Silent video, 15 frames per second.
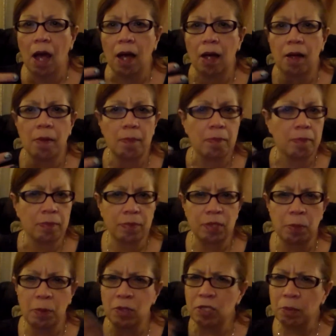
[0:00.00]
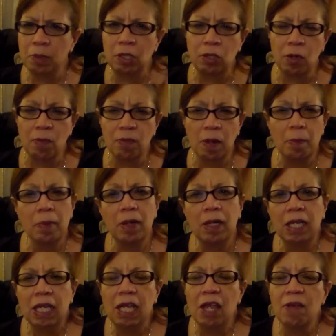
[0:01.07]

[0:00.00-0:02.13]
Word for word: um, supposed to be in November.